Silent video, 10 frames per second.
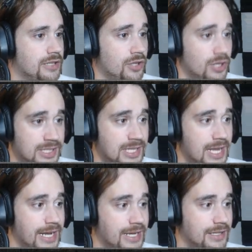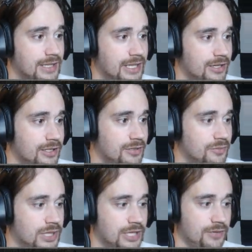looks like they're
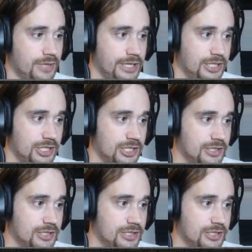within reach.